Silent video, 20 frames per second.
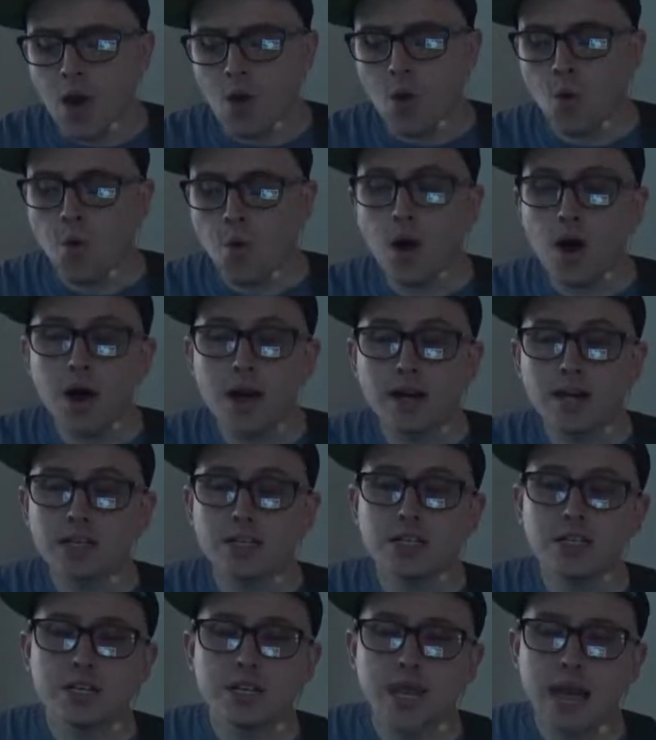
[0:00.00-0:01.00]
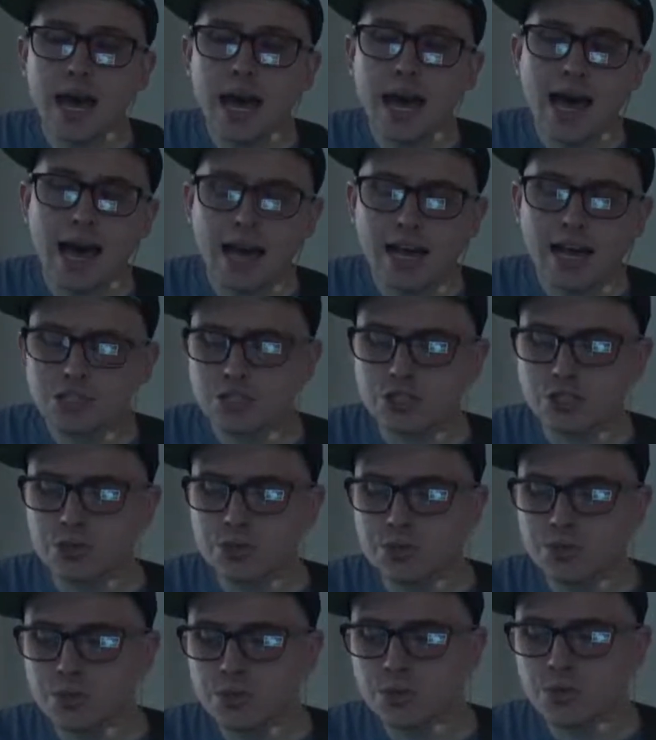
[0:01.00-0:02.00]
What could I
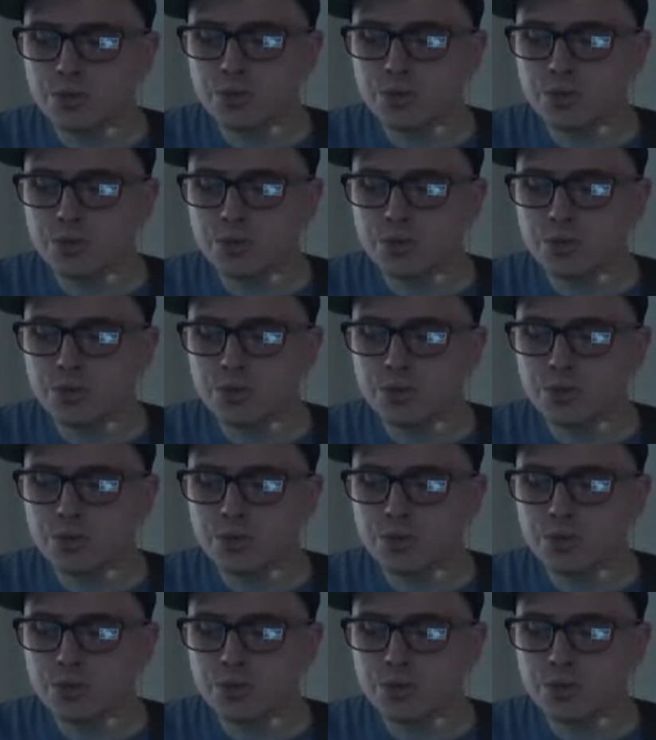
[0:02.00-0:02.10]
do?